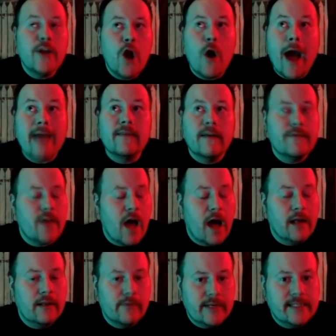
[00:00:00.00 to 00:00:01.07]
you know, I love the
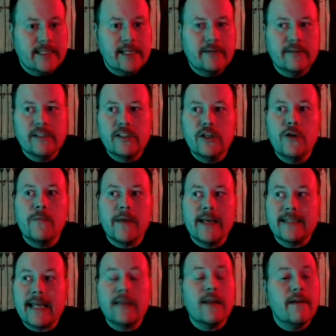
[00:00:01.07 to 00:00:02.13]
Halloween sequence too,
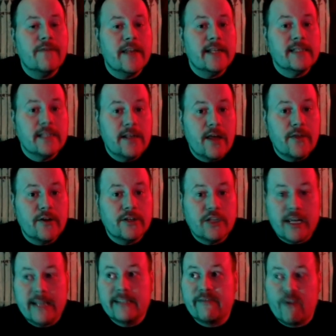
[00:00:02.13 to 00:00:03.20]
because I love that it's another
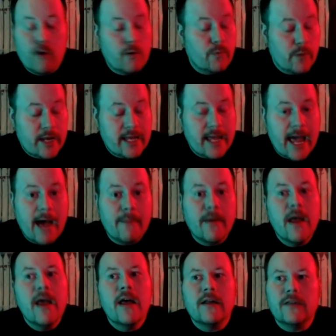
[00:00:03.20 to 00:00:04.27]
chance for a recap.
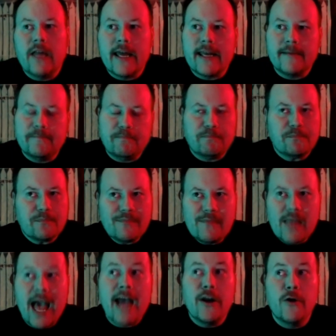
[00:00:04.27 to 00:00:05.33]
Like,
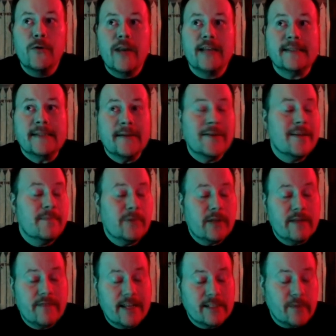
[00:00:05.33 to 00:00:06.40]
I don't necessarily
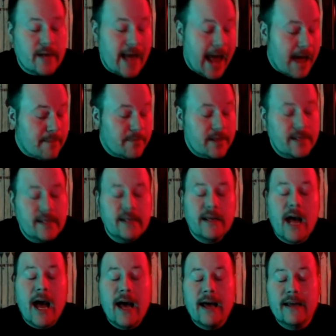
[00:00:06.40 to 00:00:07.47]
believe that's what happened.
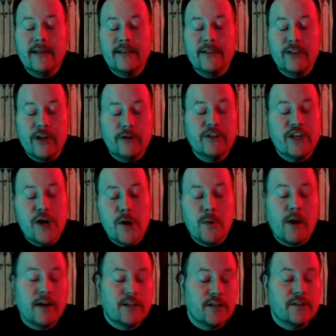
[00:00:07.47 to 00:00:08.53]
You know, Jared
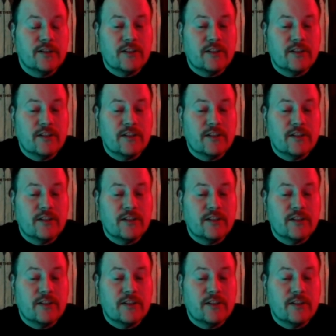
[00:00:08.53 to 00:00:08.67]
Rushton's